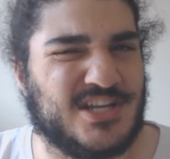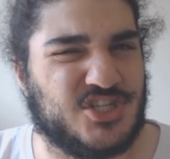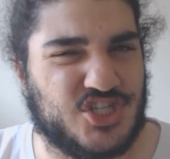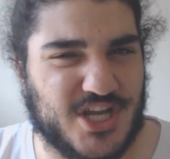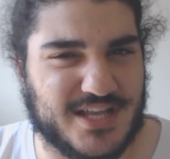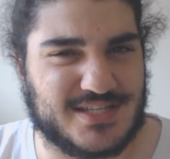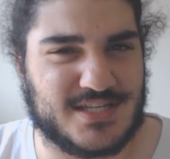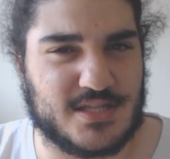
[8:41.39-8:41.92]

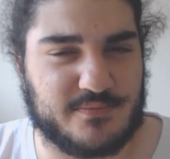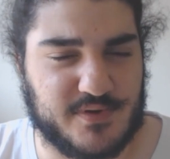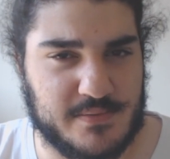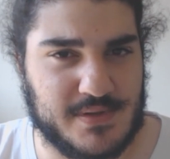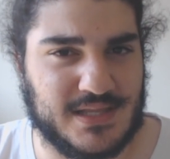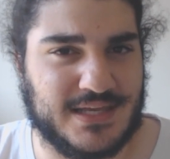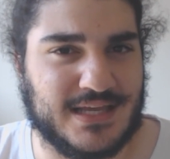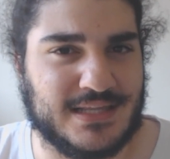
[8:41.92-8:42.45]
adjust to the
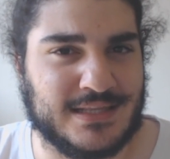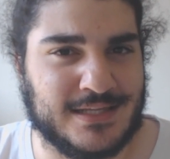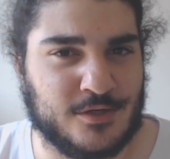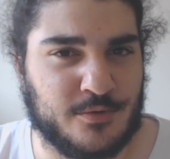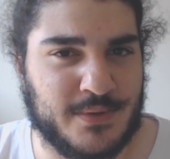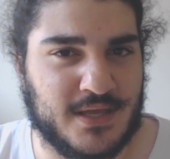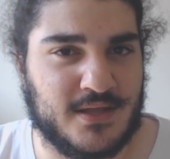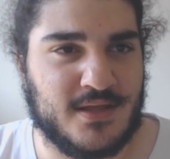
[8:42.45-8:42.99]
Premier League a
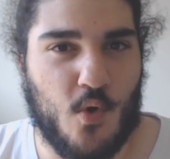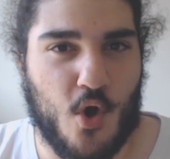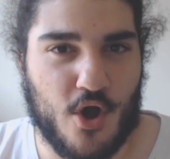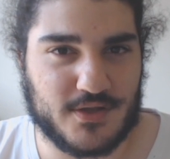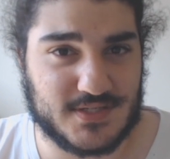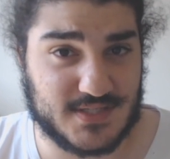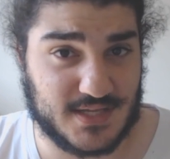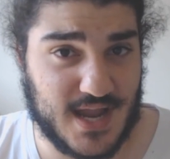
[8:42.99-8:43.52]
little bit
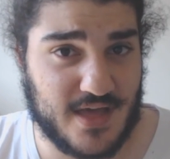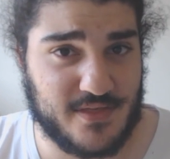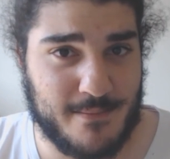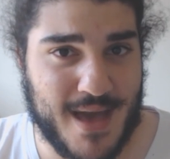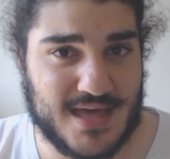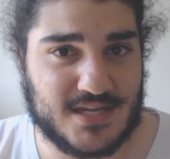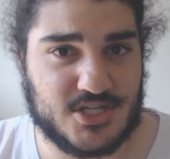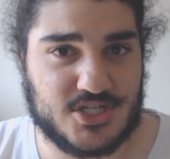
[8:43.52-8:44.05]
worse than other
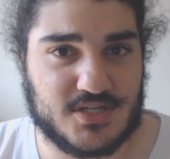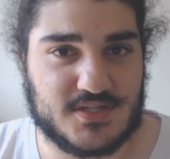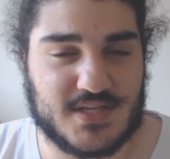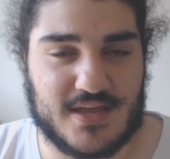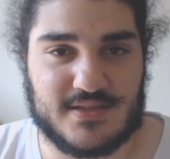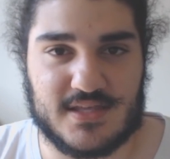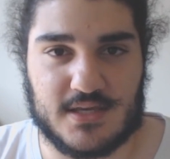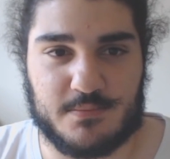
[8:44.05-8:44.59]
managers.
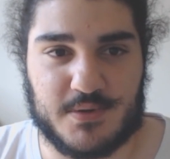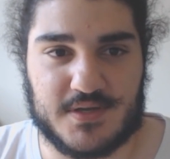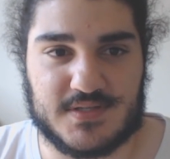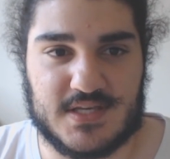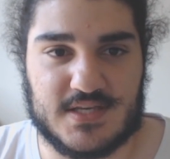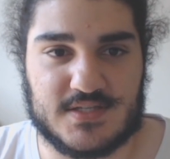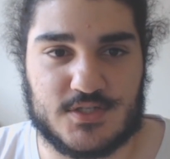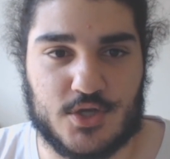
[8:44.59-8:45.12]
I think because
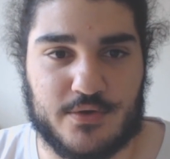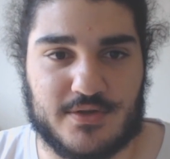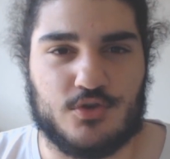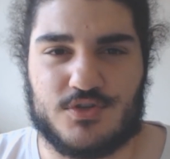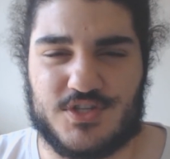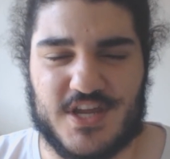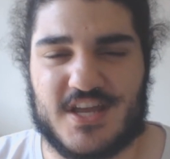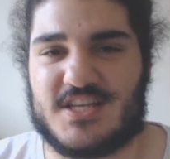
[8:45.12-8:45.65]
he's so
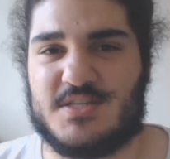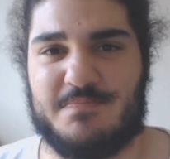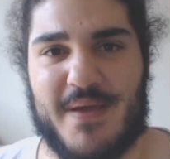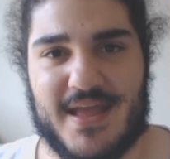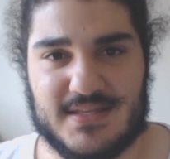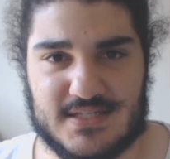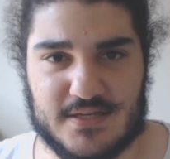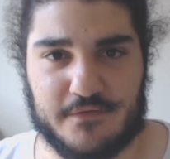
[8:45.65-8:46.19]
used to
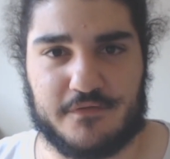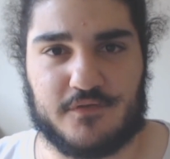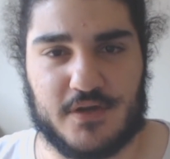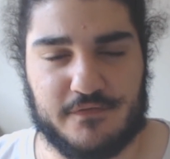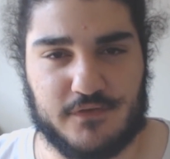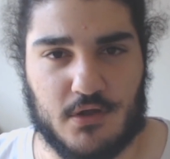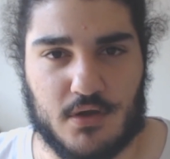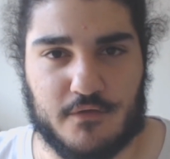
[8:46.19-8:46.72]
expansive,
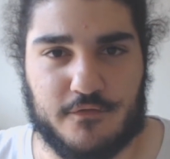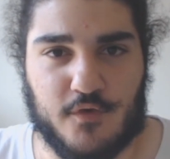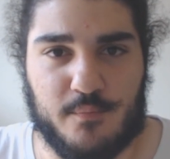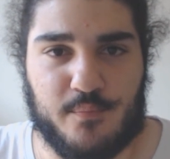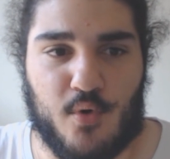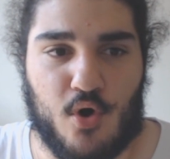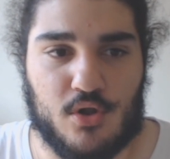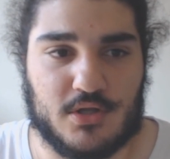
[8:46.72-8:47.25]
free-flowing
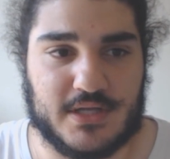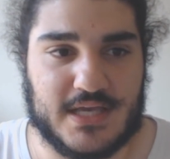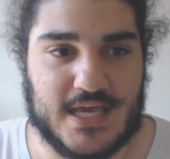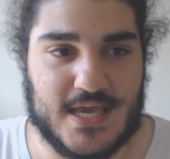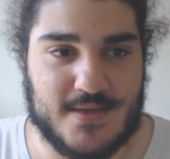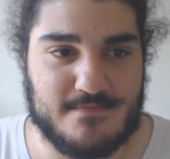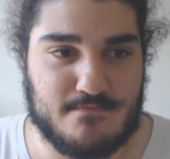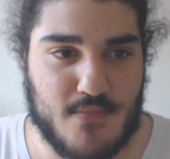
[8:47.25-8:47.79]
football,
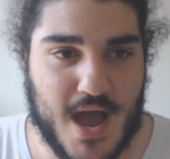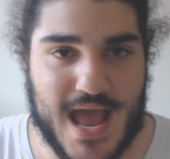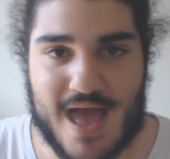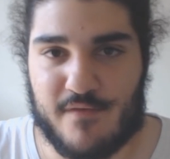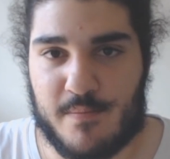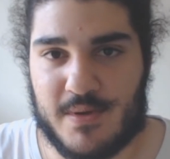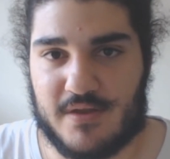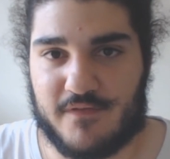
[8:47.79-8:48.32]
he might
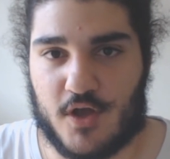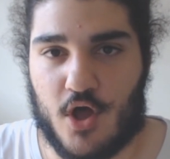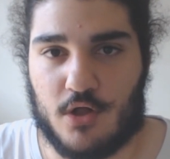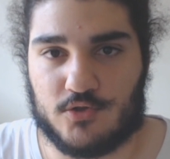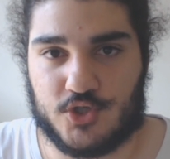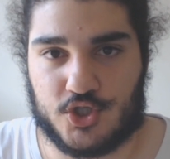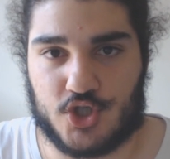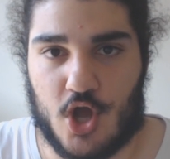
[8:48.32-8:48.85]
have a bit of a
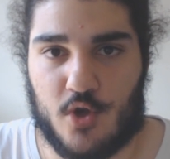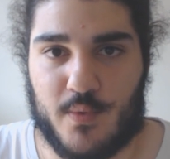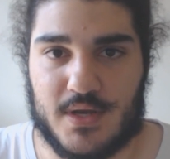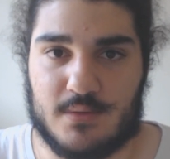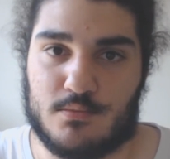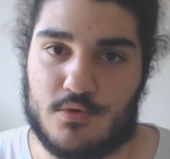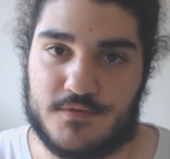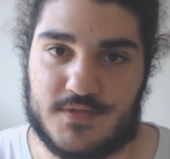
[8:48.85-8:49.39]
culture shock when
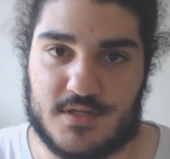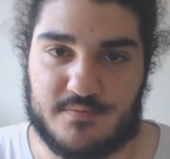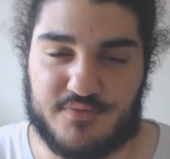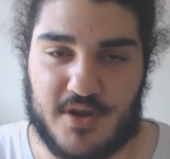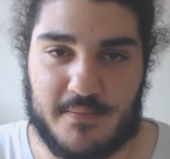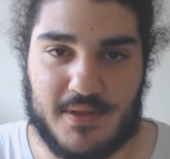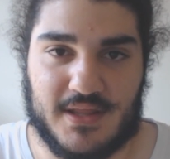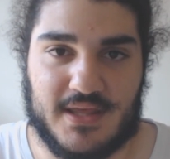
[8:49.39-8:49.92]
he moves to the
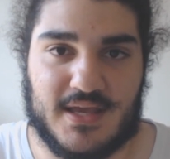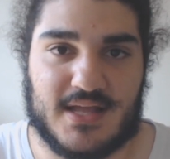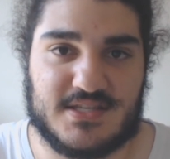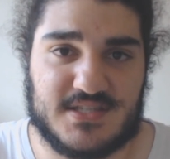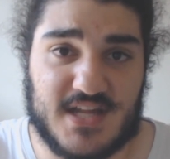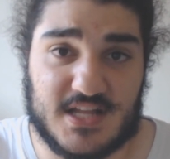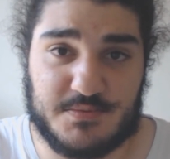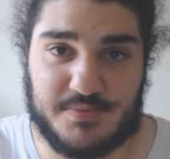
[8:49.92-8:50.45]
Premier League and
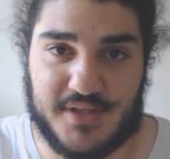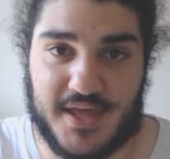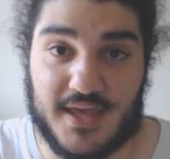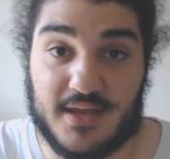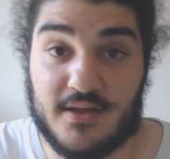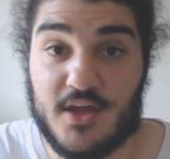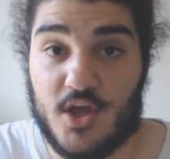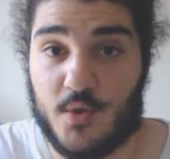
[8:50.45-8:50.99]
starts
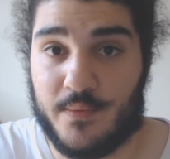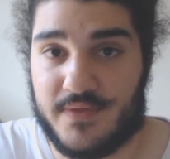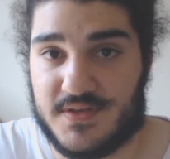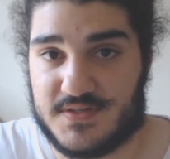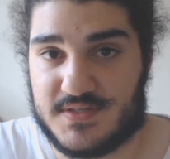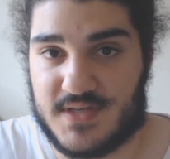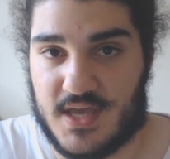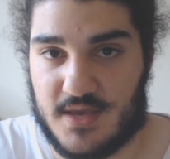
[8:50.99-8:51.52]
playing with
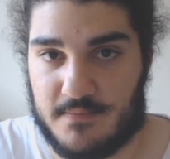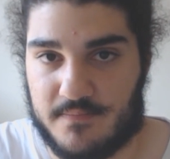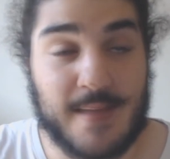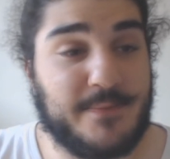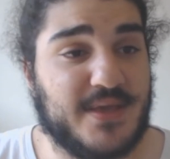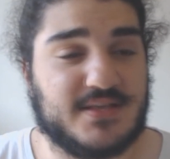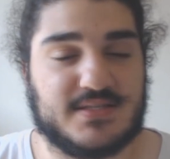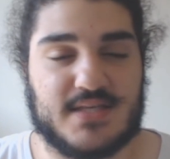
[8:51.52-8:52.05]
his team.
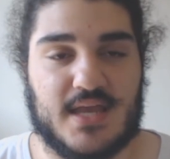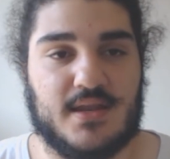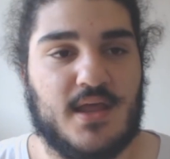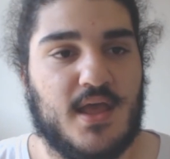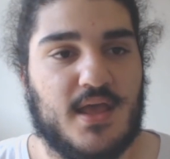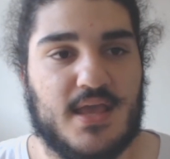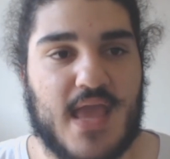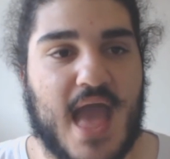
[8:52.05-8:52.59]
That being said,
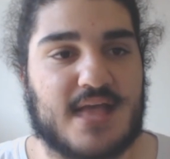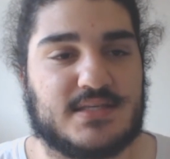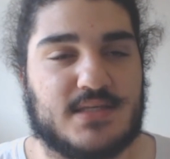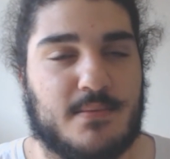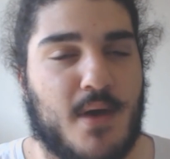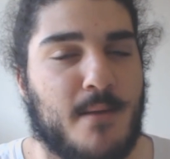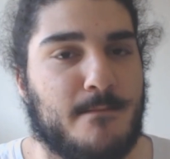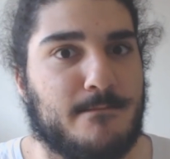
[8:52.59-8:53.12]
he has
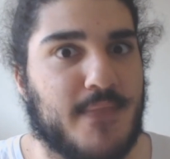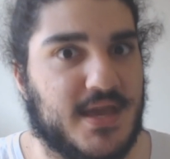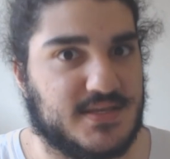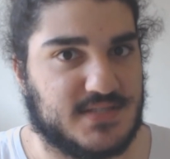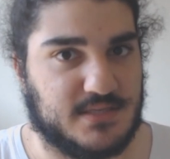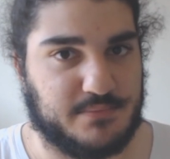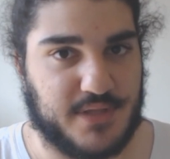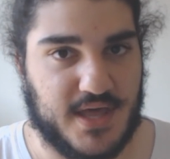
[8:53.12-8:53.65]
some
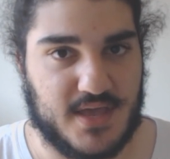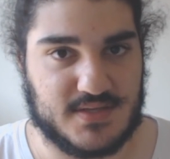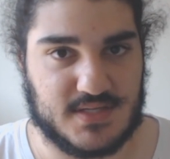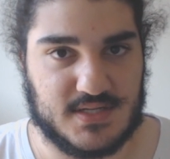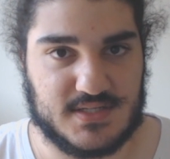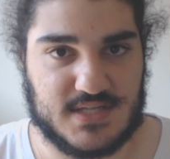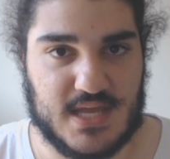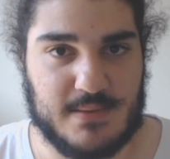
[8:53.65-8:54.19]
amazing players in
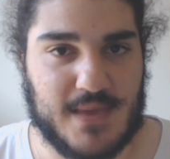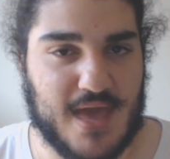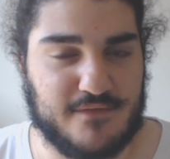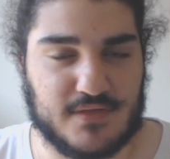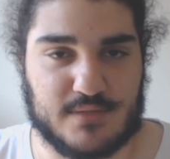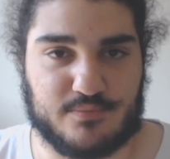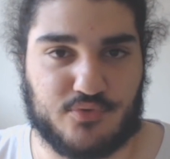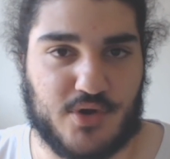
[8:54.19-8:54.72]
his team.
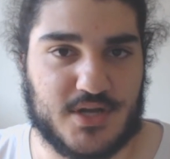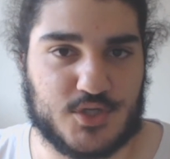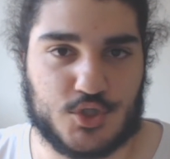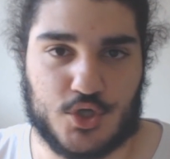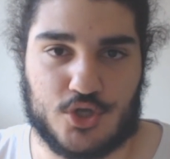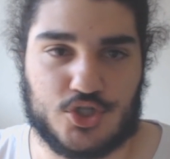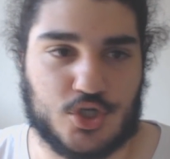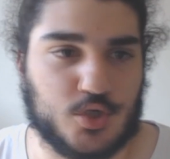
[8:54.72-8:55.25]
Kevin De Bruyne,
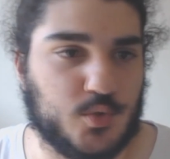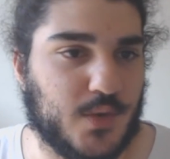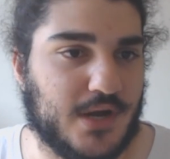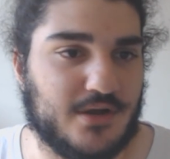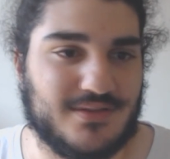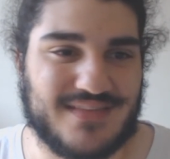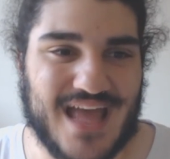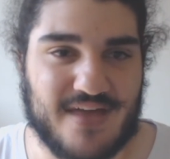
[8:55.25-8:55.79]
Sergio
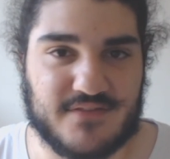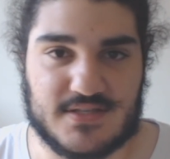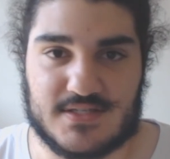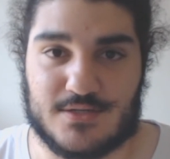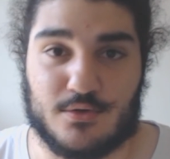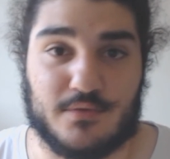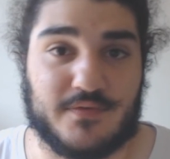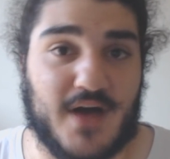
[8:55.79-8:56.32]
Aguero, David
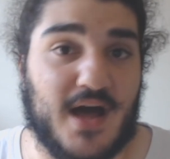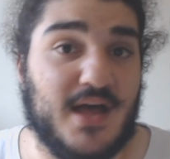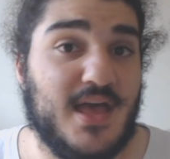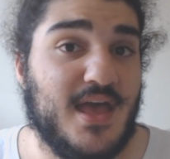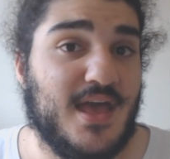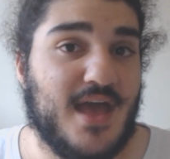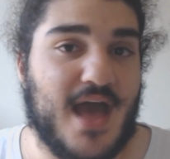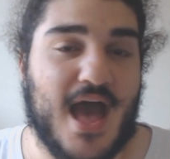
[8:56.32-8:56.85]
Silva,
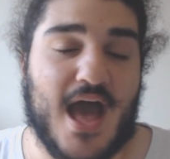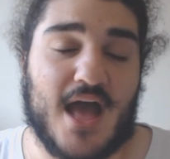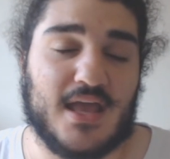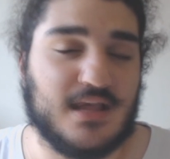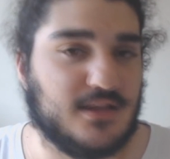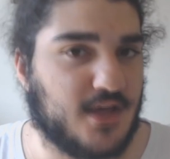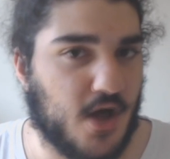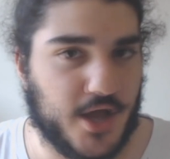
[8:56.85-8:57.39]

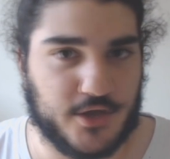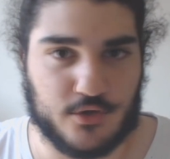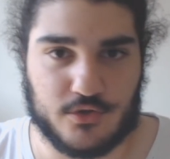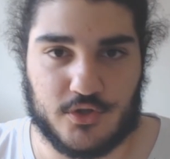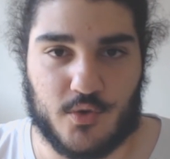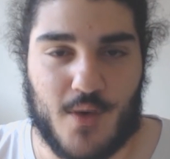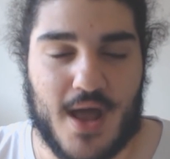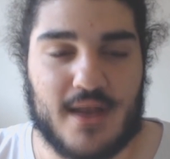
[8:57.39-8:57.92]
Ilkay
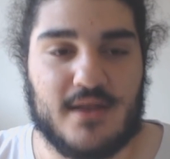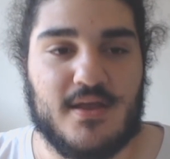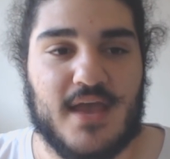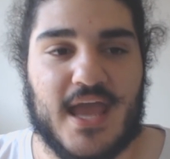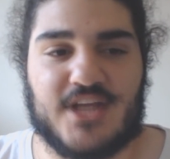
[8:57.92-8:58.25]
Gundogan.